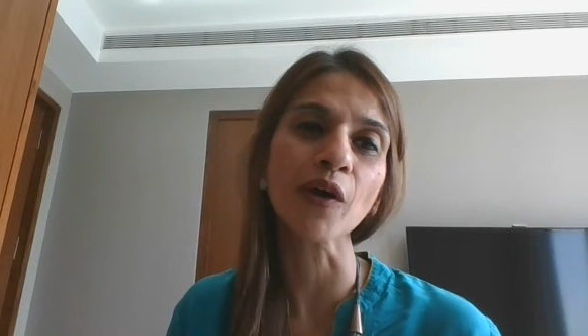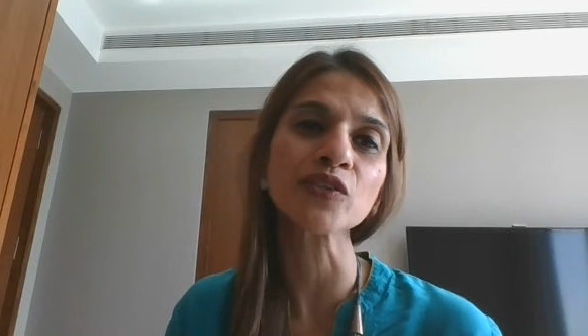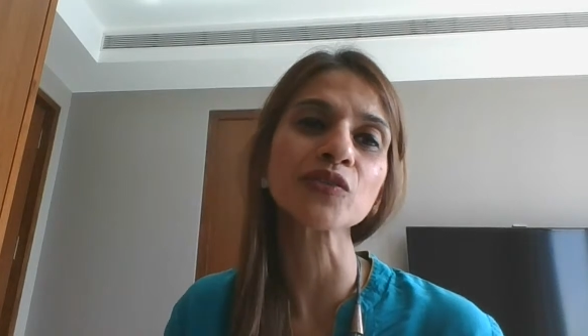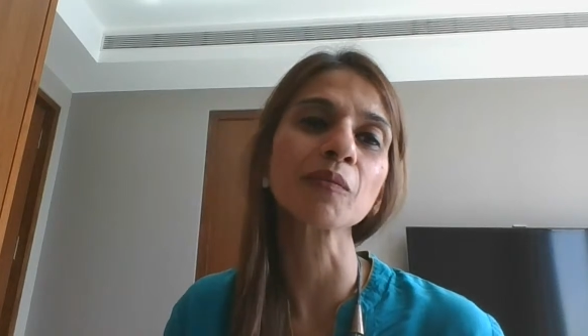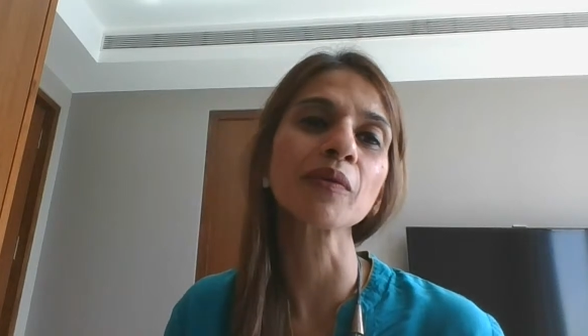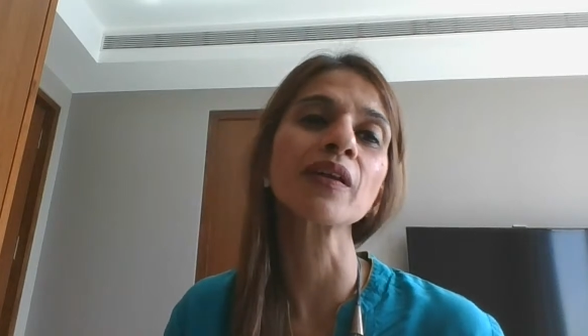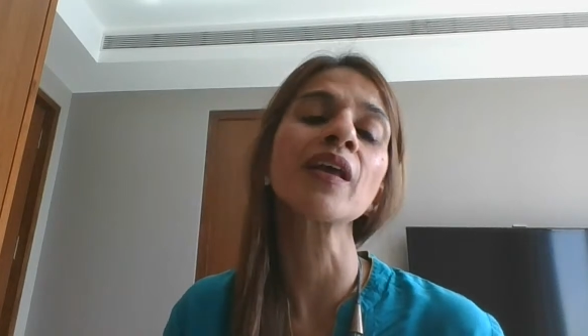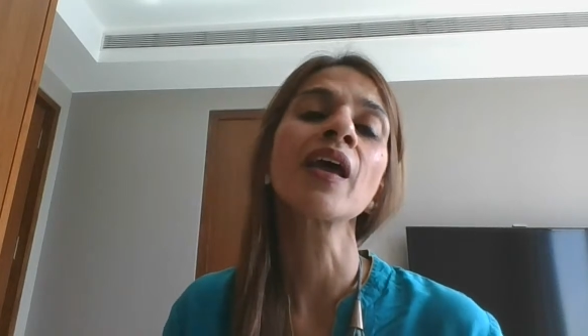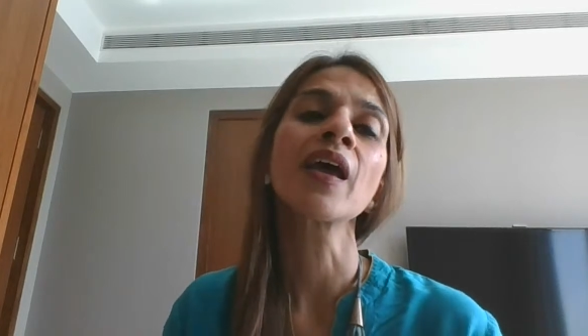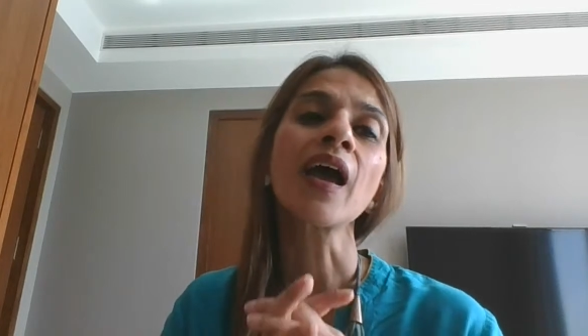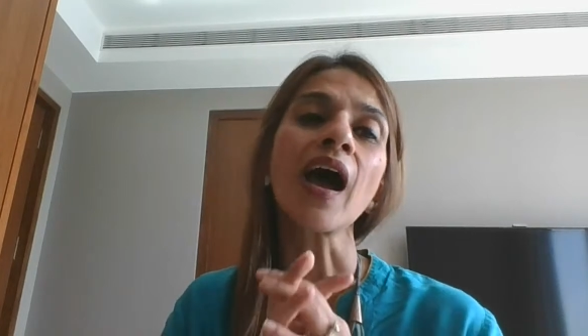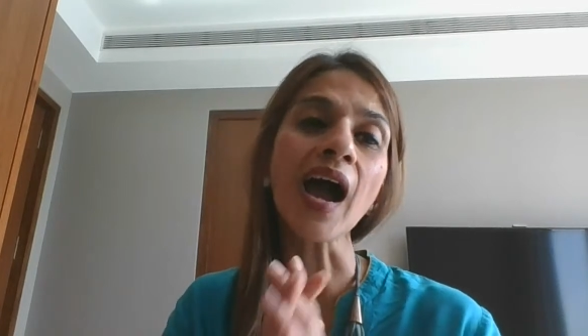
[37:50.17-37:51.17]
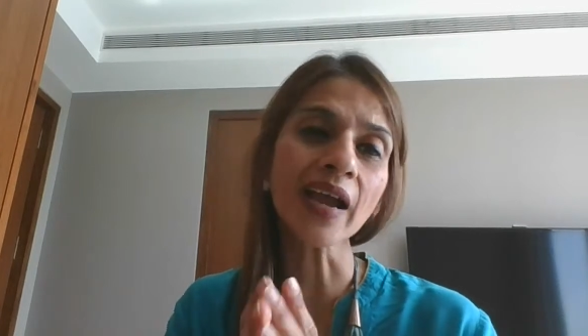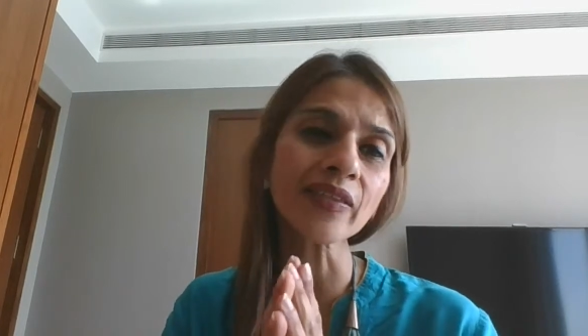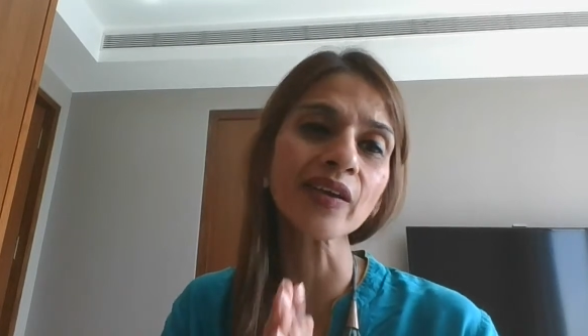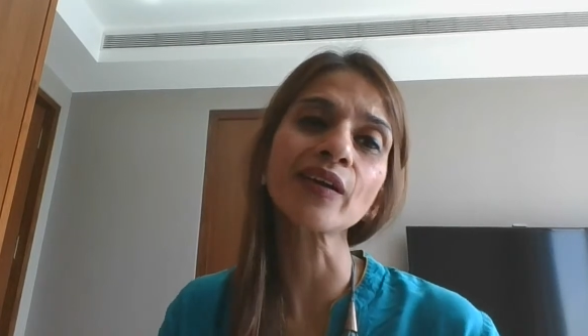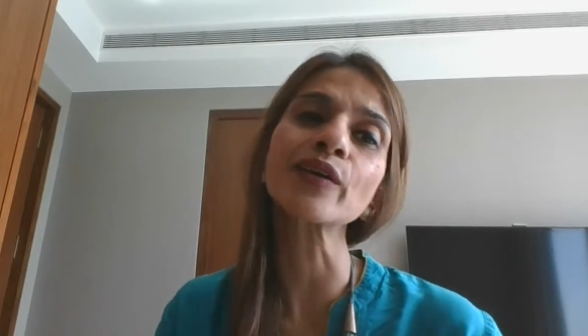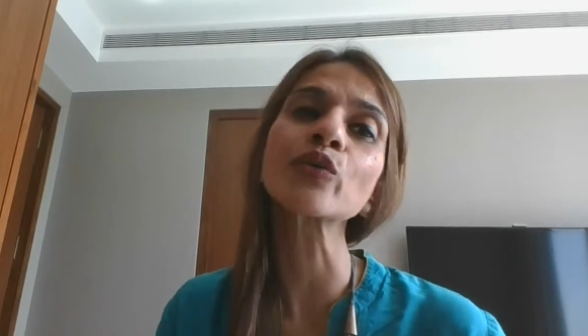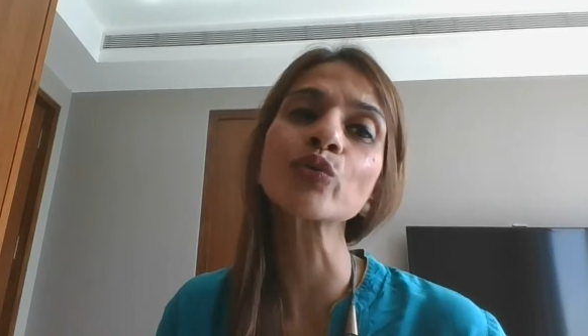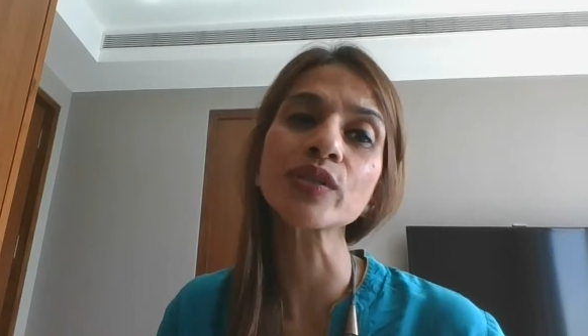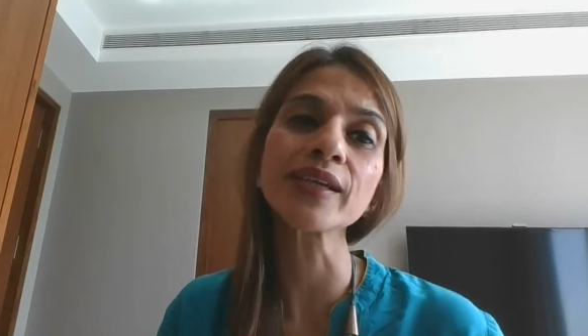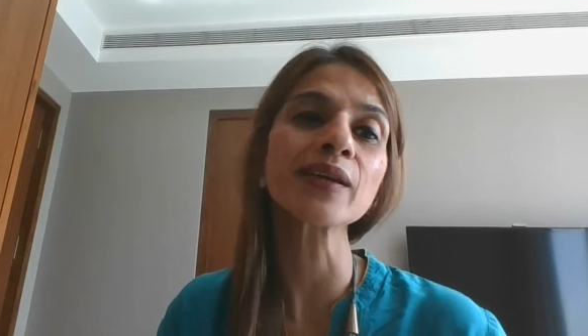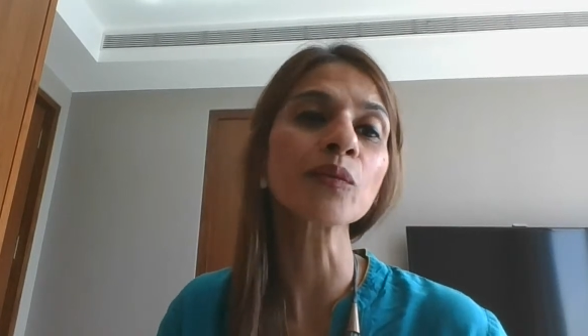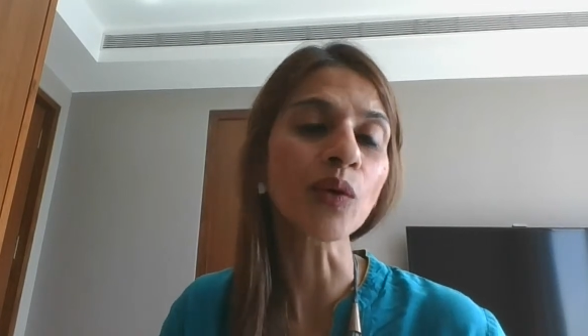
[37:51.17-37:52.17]
possible. I think a
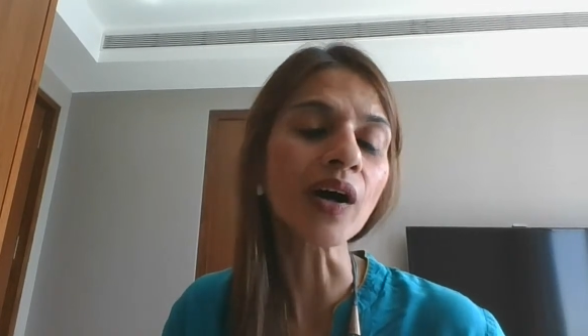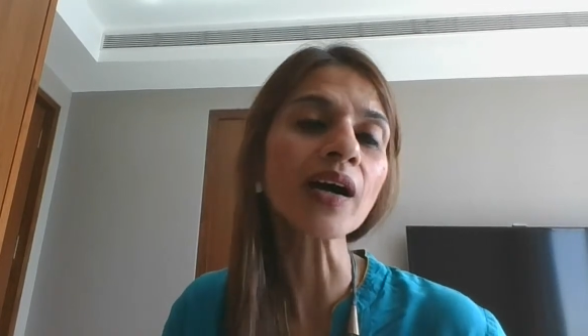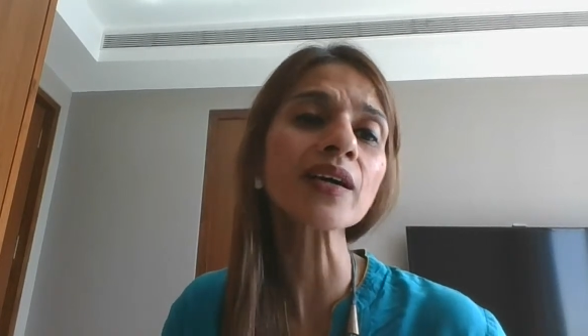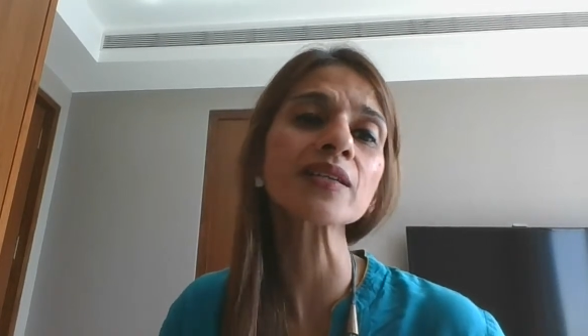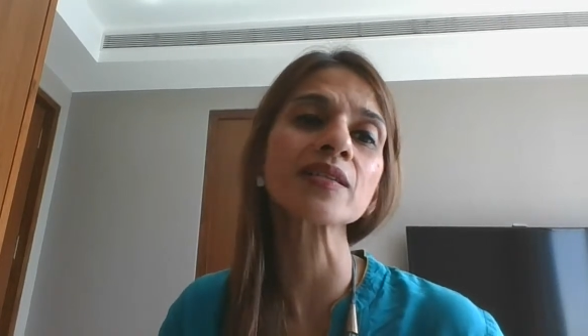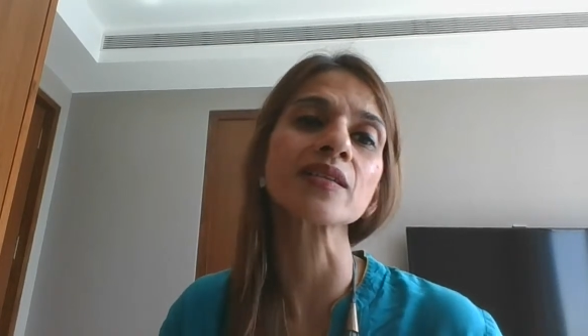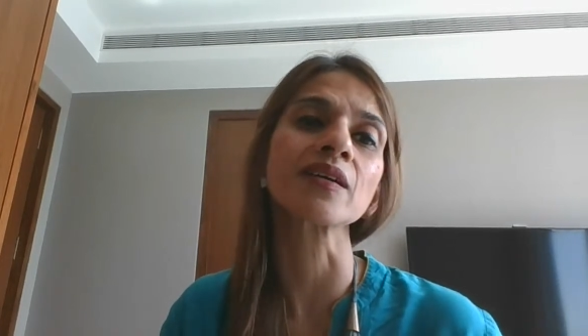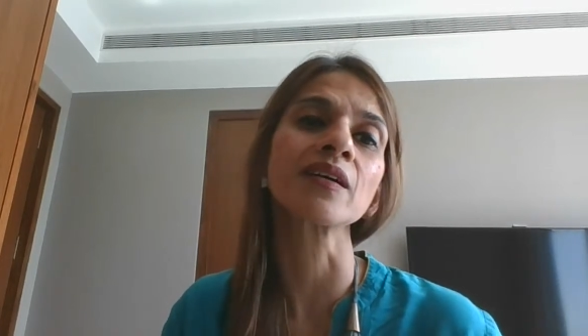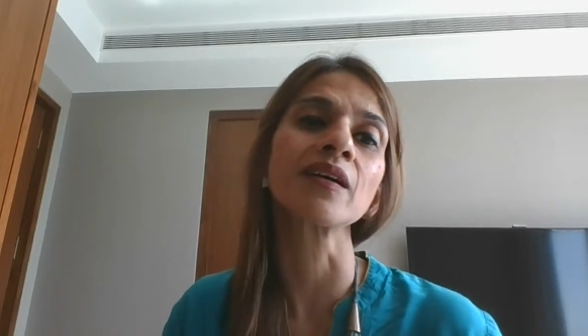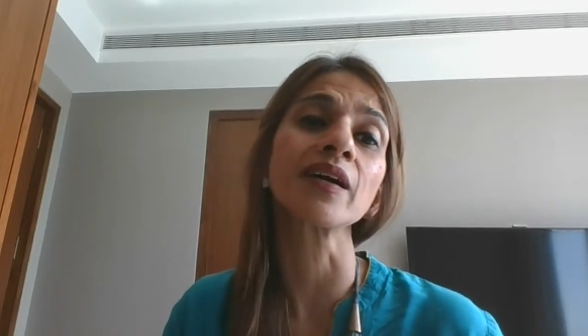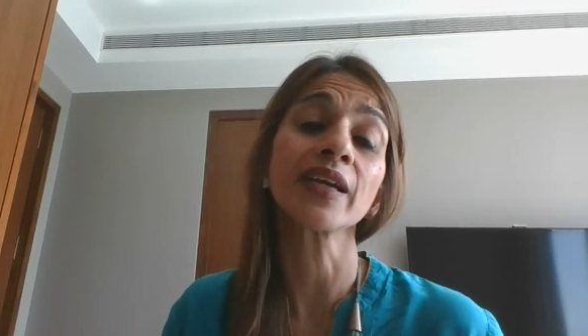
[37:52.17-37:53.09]
routine works.